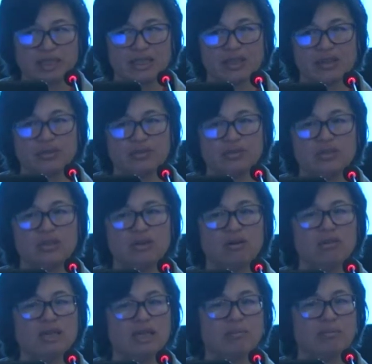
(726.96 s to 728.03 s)
use,
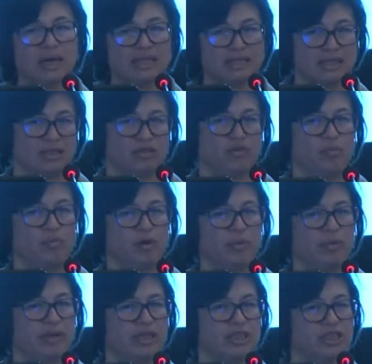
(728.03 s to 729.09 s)
only magistral
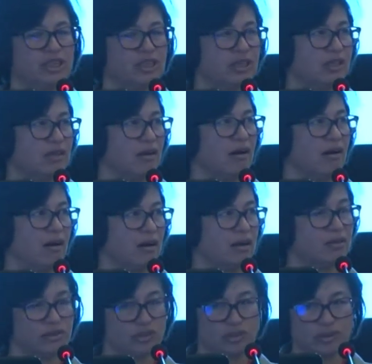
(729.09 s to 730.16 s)
preparation are
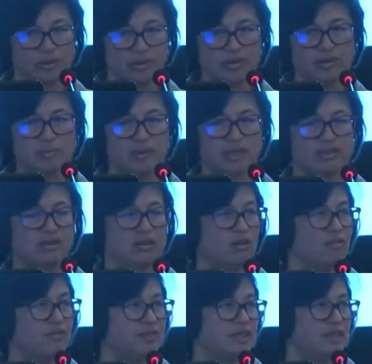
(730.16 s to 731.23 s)
concerned because
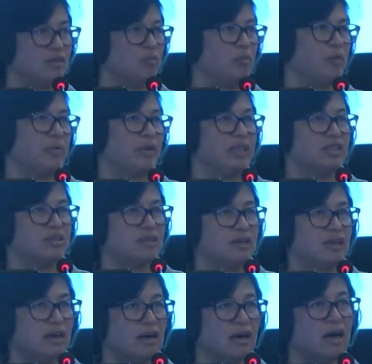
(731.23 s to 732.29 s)
officinal preparation
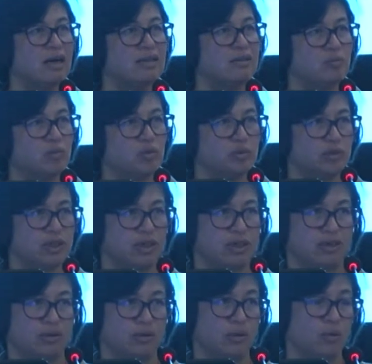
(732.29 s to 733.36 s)
there at the moment are
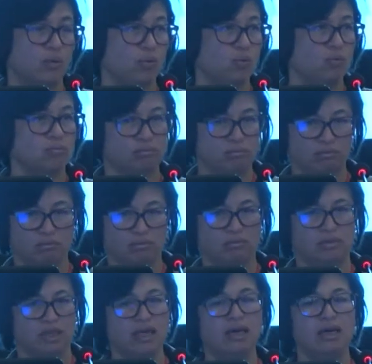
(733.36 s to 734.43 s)
no
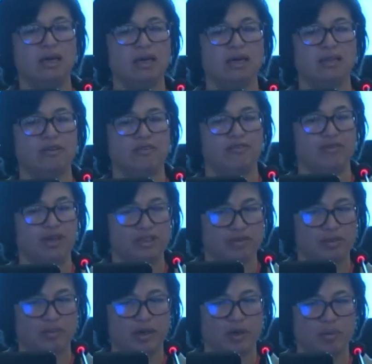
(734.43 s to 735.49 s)
in the French
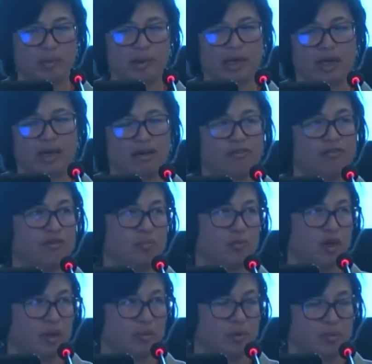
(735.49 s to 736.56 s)
pharmacopoeia
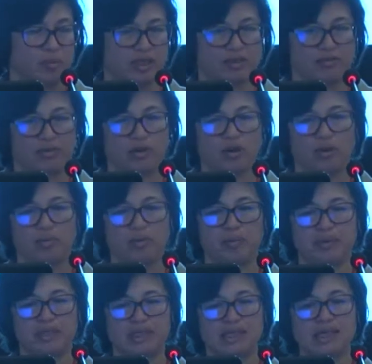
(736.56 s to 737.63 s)
formula published for
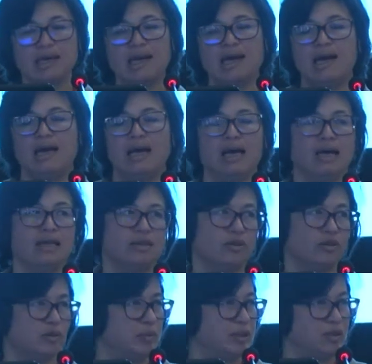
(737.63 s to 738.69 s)
homeopathic and
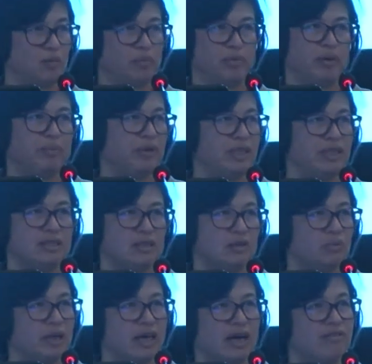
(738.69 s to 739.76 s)
hospital preparation,
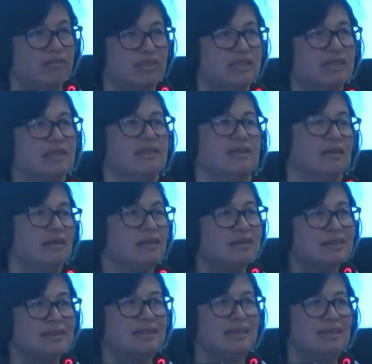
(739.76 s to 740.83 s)
we haven't
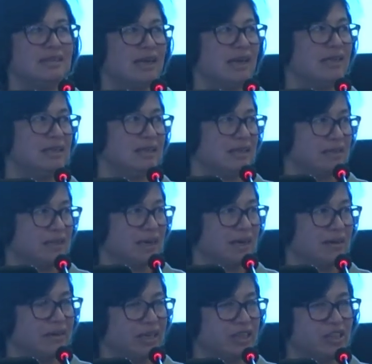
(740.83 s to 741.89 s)
seen any
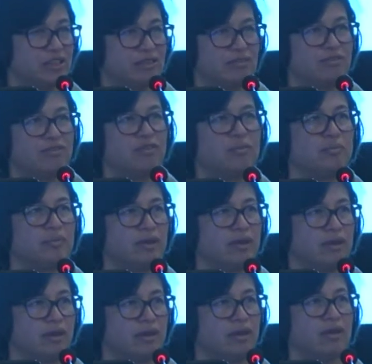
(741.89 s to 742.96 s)
declaration from
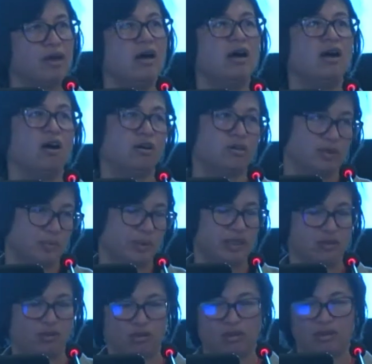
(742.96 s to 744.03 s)
a
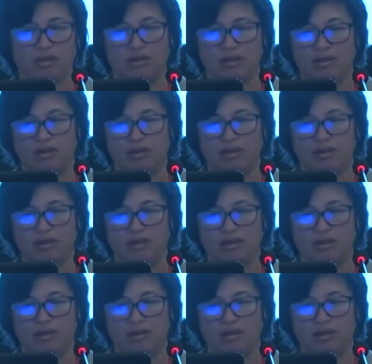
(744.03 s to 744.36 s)
hospital uh,